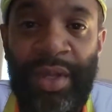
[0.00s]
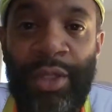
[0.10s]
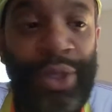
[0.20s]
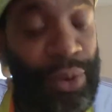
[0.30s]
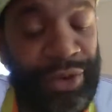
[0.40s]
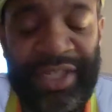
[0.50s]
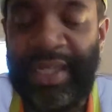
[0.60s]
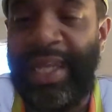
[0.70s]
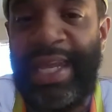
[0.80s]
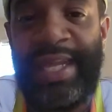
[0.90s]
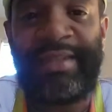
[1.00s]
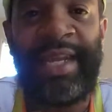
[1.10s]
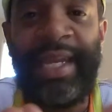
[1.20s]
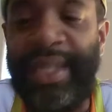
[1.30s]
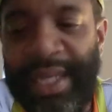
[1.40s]
Use your legs.
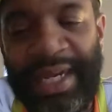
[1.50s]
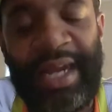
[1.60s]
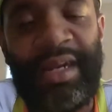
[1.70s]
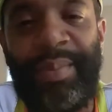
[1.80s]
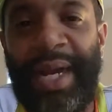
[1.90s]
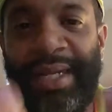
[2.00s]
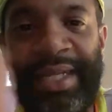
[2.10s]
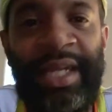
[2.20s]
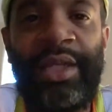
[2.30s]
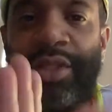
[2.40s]
Get out of the pocket.